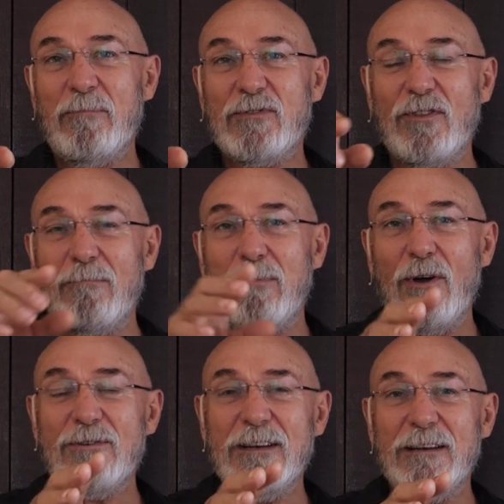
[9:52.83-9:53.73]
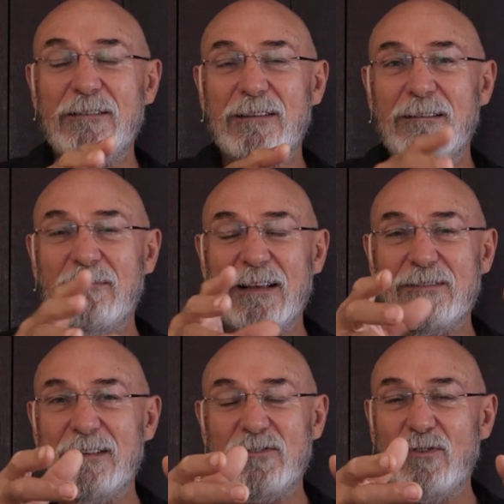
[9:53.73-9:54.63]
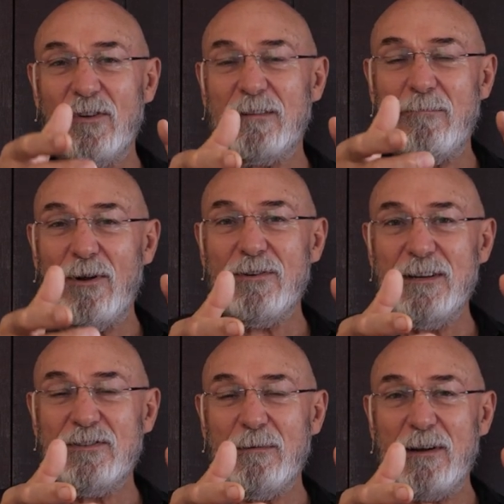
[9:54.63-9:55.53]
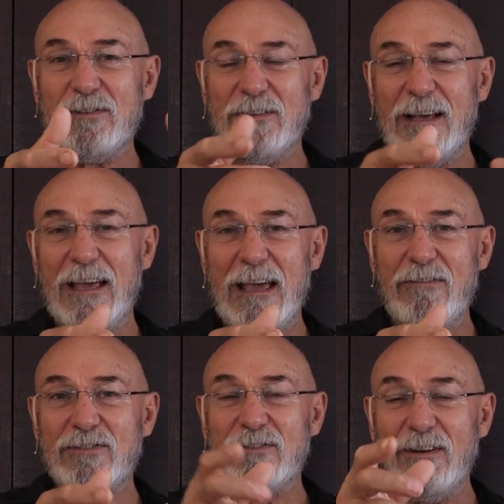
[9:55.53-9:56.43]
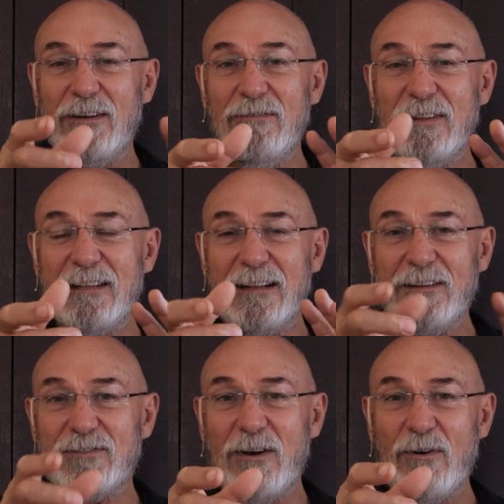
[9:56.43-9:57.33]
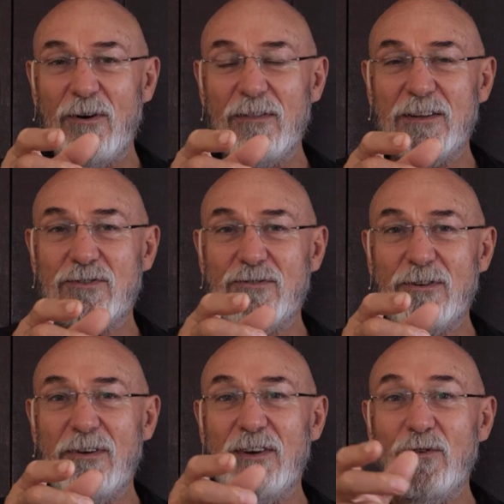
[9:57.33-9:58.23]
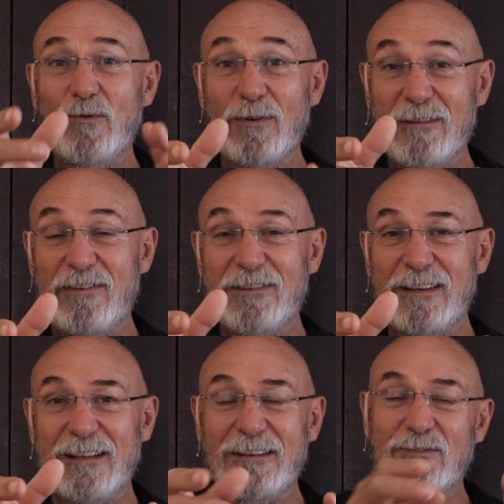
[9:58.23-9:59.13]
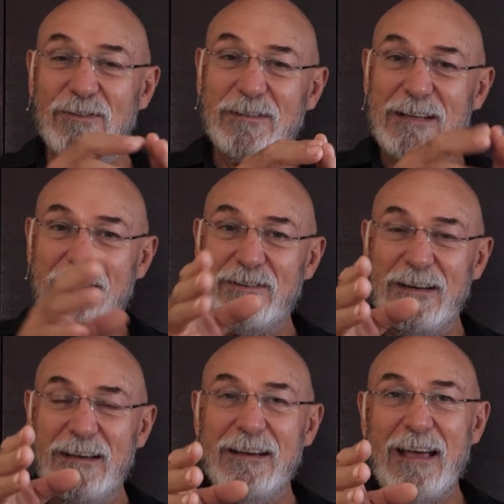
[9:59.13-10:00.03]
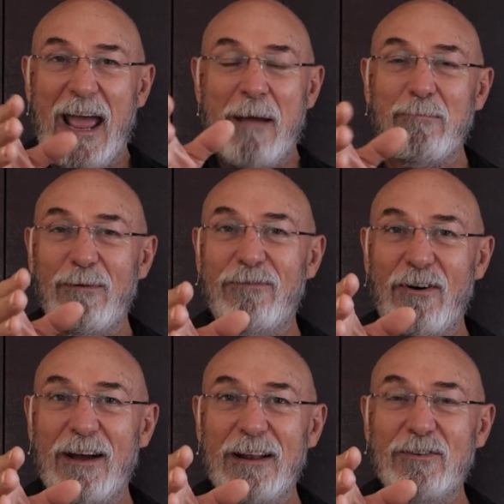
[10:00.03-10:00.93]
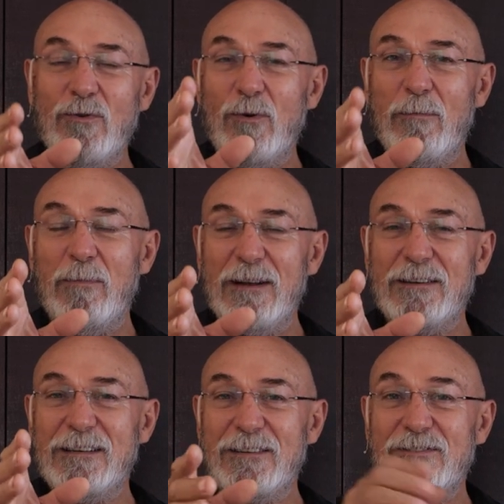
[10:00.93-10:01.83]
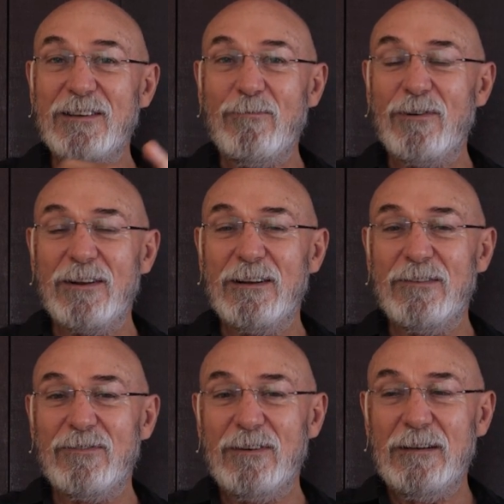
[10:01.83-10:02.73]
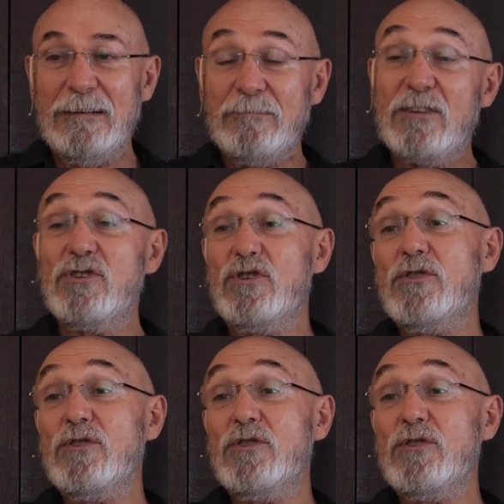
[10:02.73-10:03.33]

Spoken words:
So the bloating is not the bloating so much that they have, it's the liver thing that's going on that's triggering your liver thing. That's because it's actually amplified at your ability to see what it is. It's just